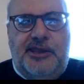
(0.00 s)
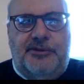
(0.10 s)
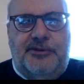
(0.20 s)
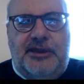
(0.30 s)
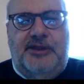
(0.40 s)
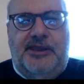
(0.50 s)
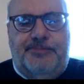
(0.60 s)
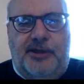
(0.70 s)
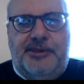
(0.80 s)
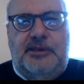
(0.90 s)
So there are
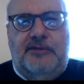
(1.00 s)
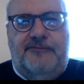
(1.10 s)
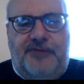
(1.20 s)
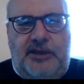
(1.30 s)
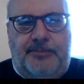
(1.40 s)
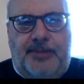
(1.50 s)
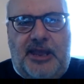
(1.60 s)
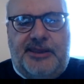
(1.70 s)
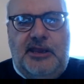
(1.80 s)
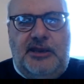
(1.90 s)
these positive
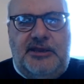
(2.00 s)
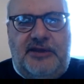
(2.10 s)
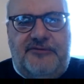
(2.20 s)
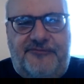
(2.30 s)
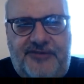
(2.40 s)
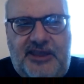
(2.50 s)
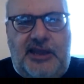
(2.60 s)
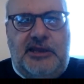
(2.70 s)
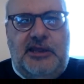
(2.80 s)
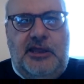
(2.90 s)
feedbacks that
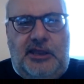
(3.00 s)
feed